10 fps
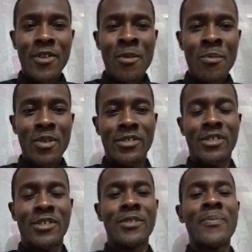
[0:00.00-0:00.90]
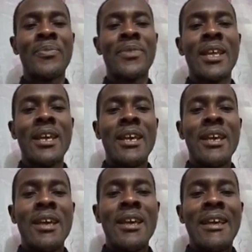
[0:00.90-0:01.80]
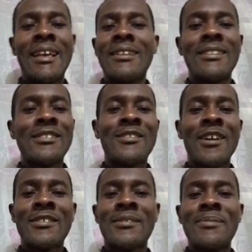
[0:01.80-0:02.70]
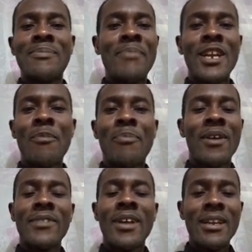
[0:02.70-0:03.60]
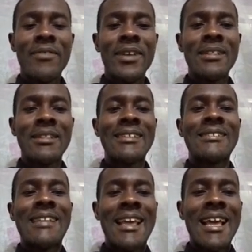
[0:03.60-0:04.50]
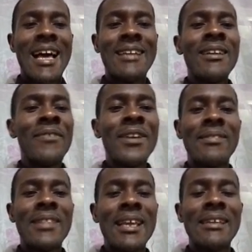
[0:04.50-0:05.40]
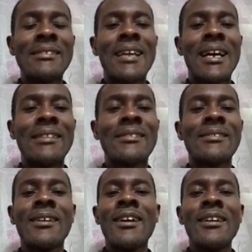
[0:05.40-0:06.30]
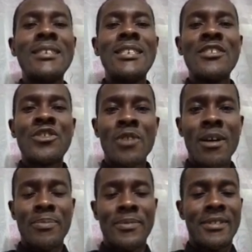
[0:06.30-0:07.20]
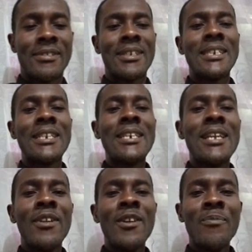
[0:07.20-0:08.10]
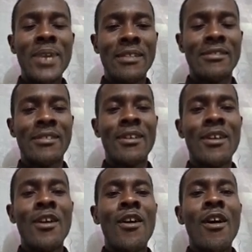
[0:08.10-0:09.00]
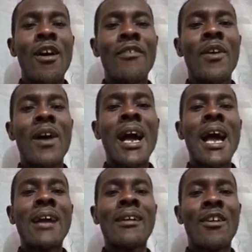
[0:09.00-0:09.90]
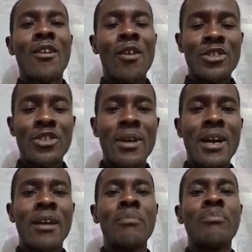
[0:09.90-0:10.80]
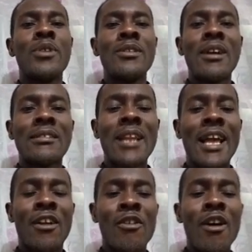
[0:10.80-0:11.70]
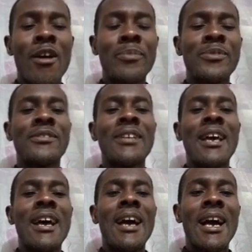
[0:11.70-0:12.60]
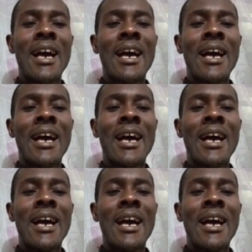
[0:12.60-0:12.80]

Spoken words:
It is not made up of non-living things. They are living things that disrupt the development of our agricultural products like crops and farm animals.